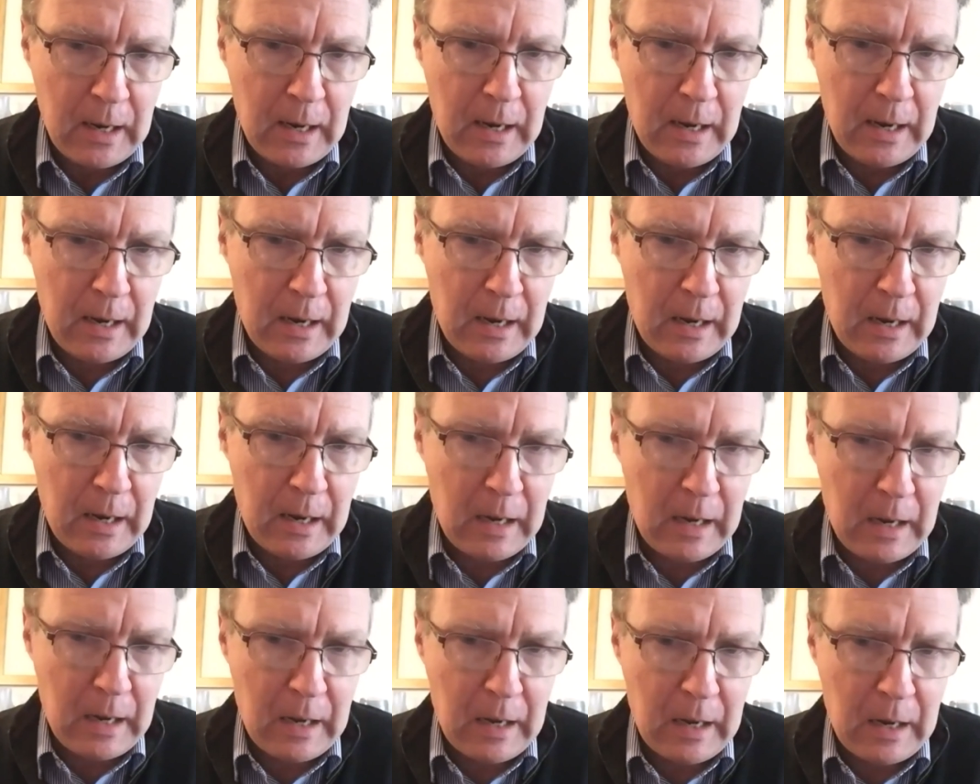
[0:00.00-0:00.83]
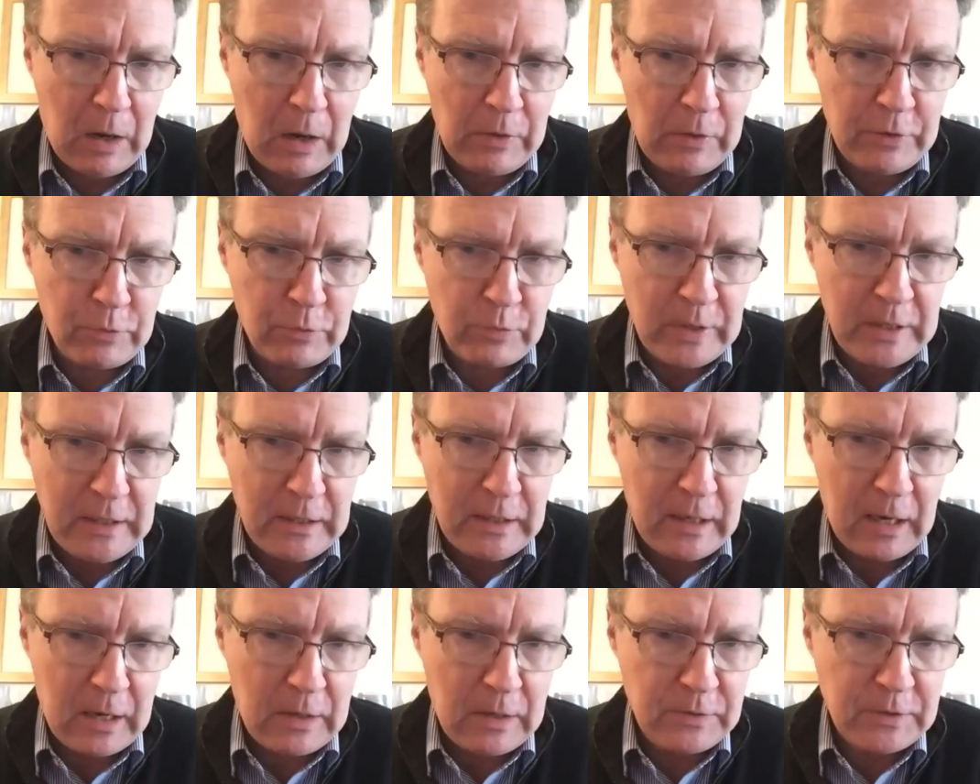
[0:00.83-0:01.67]
uh, on the
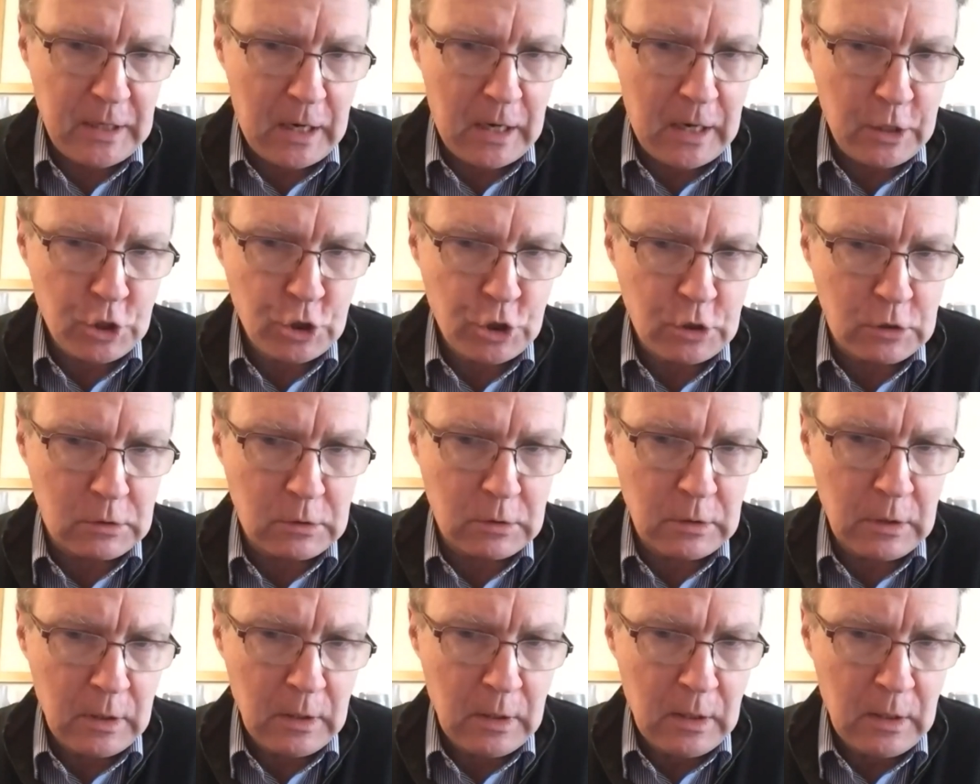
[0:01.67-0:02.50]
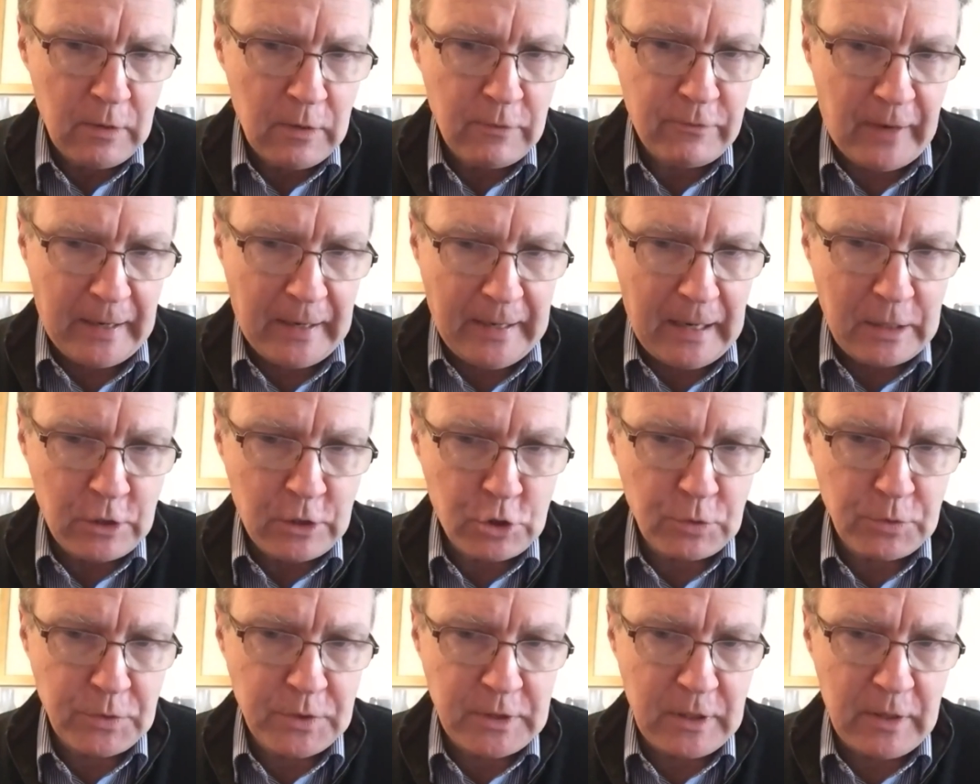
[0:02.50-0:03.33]
renegotiation,
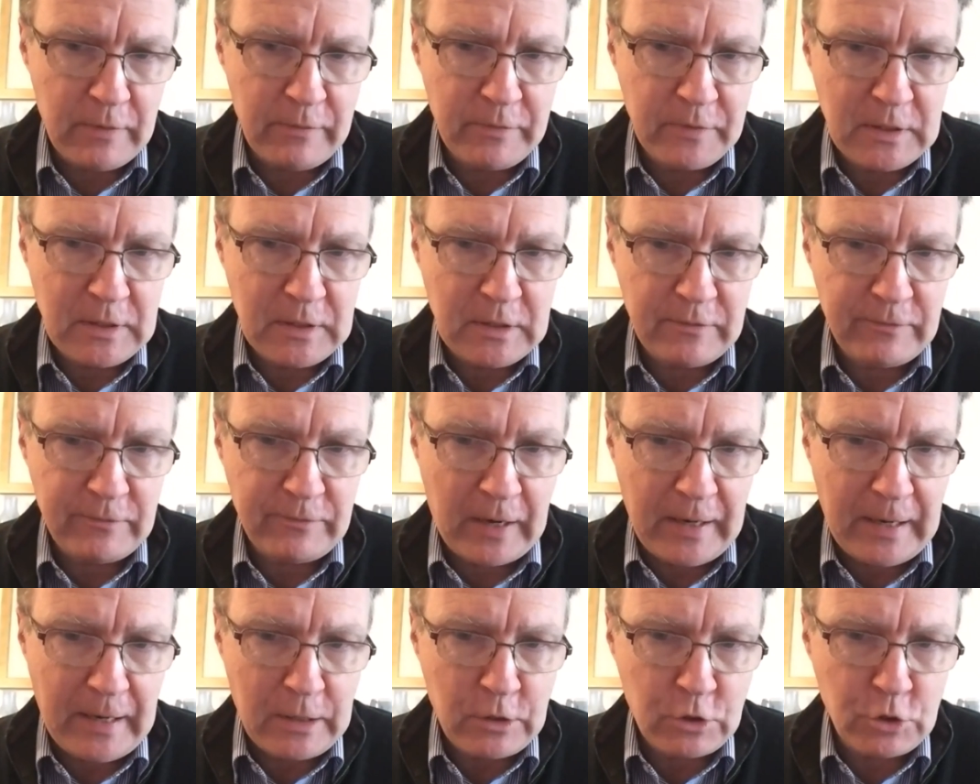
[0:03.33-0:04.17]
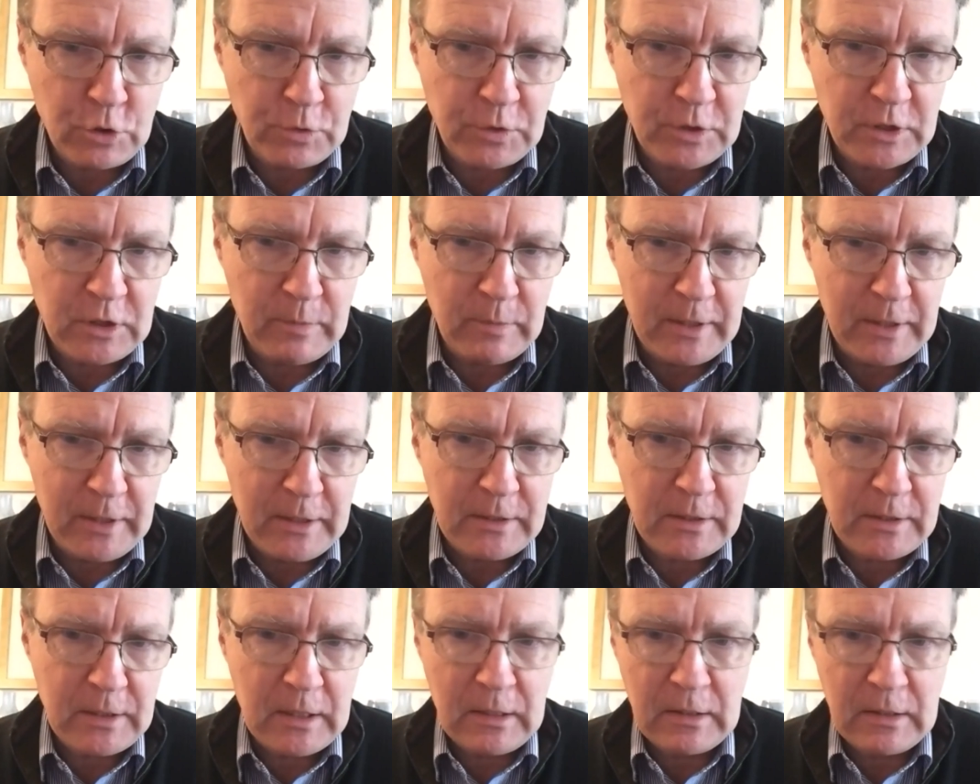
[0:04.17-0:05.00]
financial services, financial
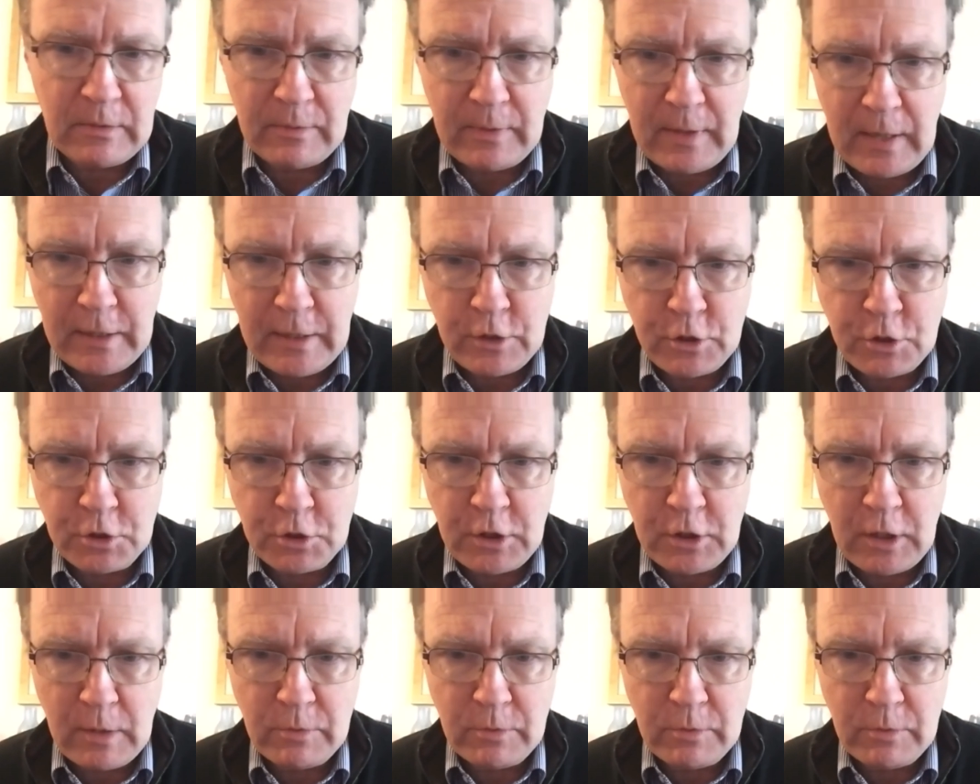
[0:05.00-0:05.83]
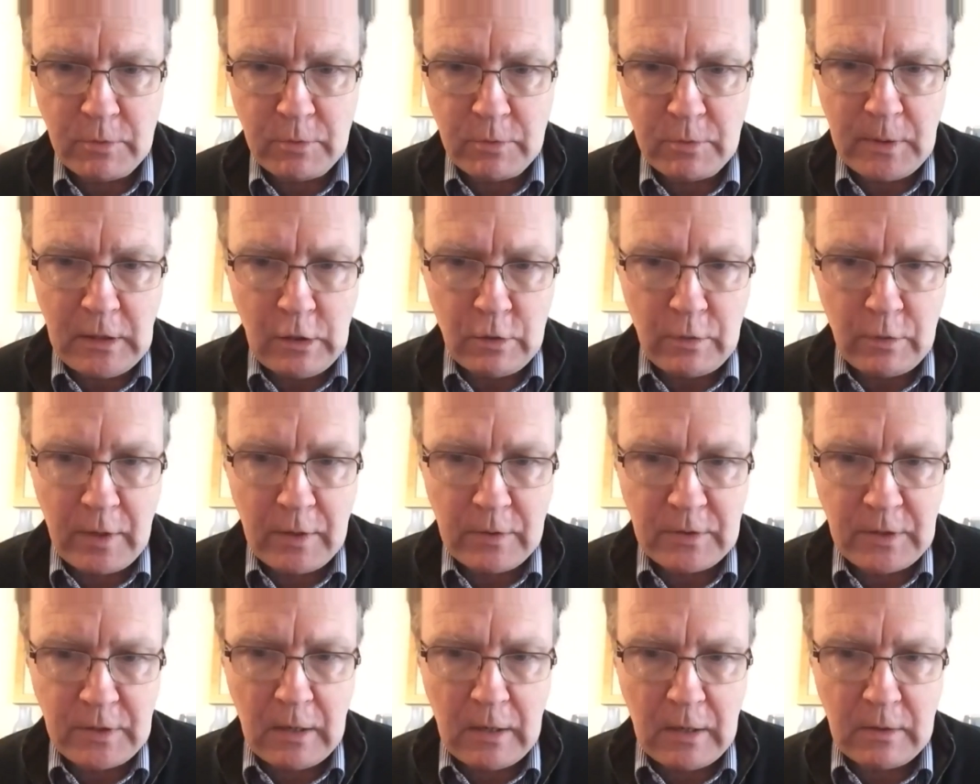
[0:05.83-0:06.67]
stability, and the relationship between the
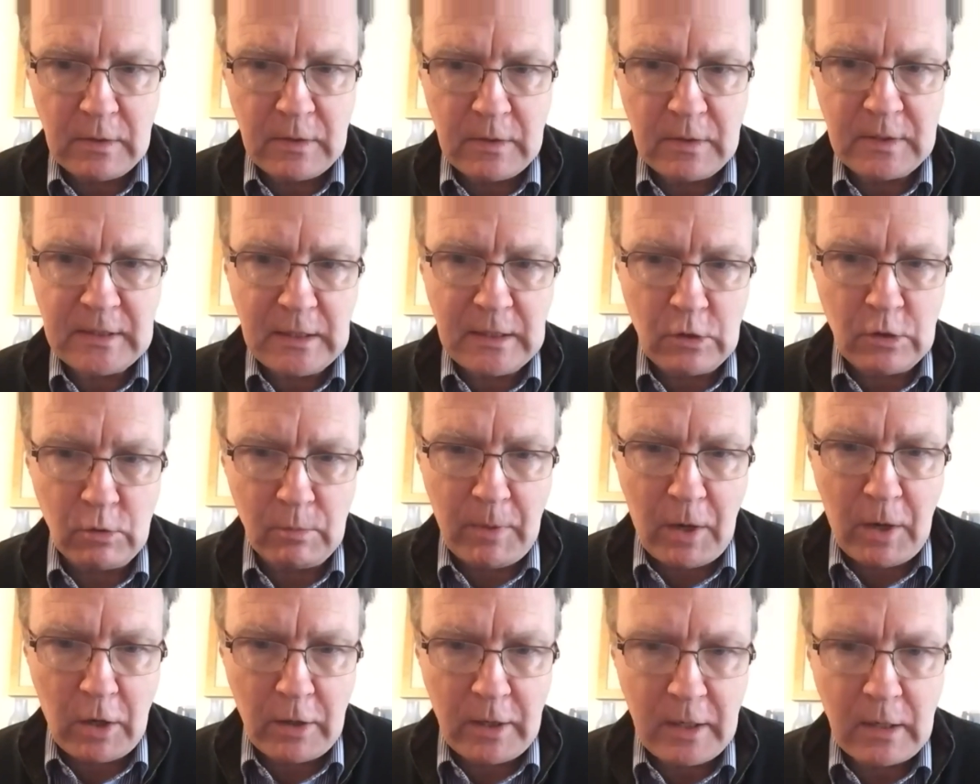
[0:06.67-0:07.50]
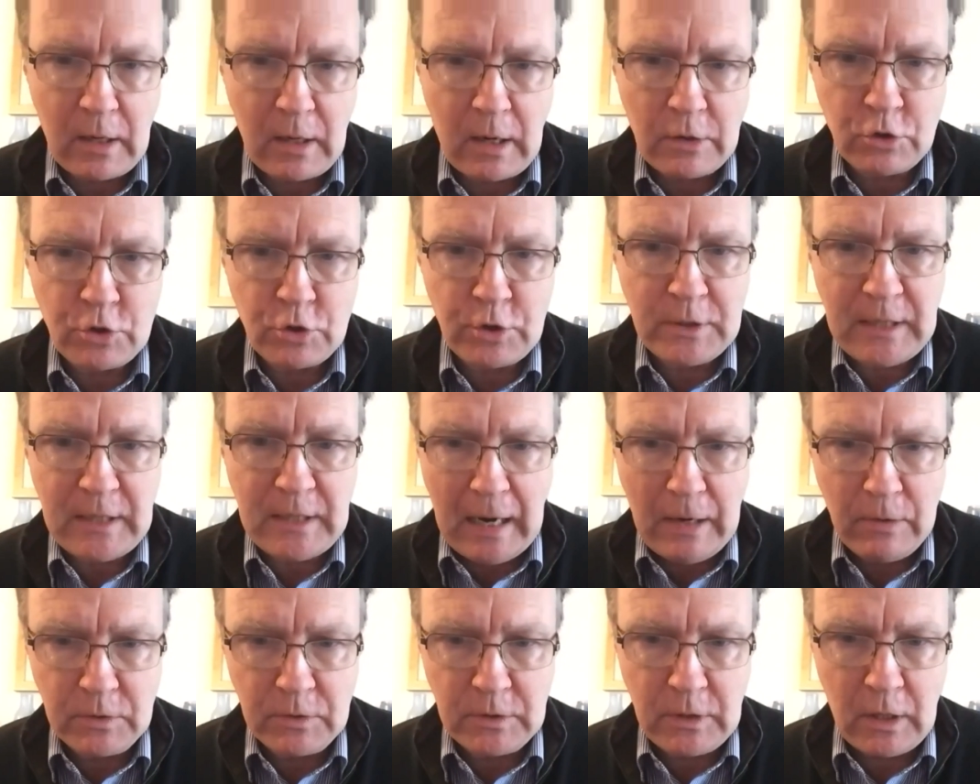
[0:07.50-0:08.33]
Eurozone and single market countries
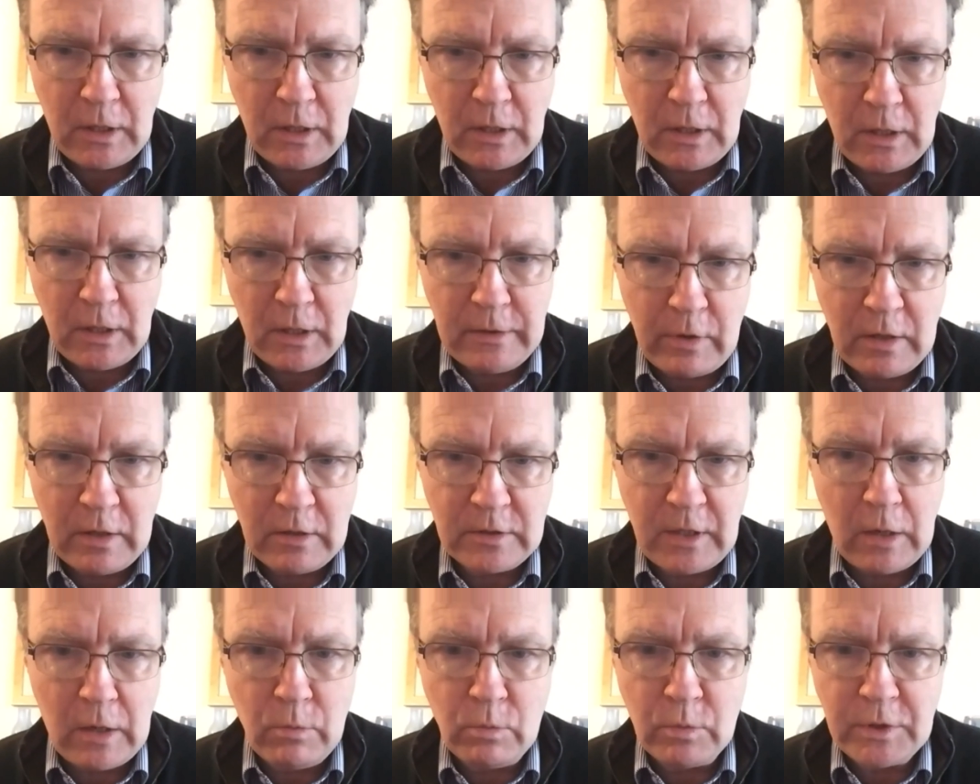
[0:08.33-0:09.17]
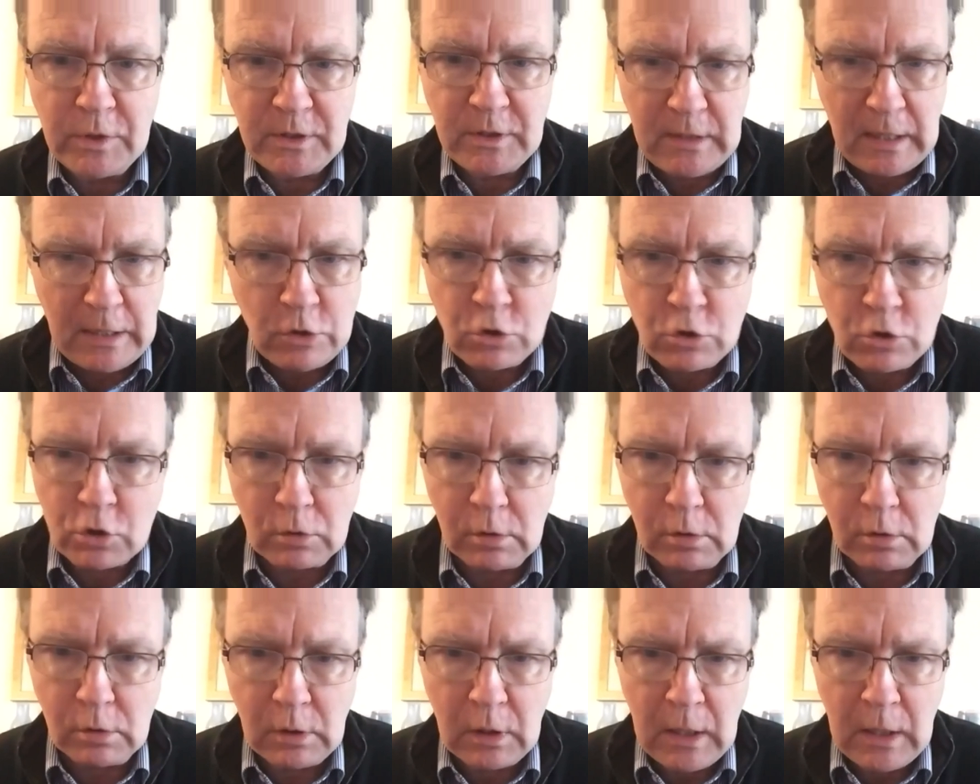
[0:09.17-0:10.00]
outside the Eurozone was
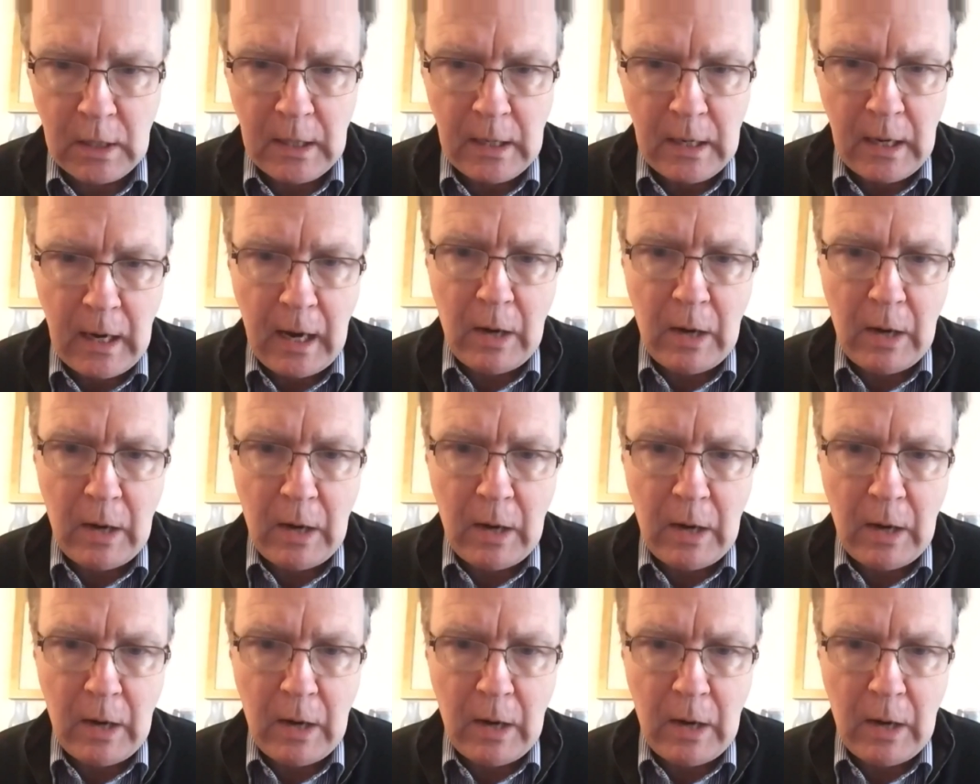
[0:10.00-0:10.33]
central.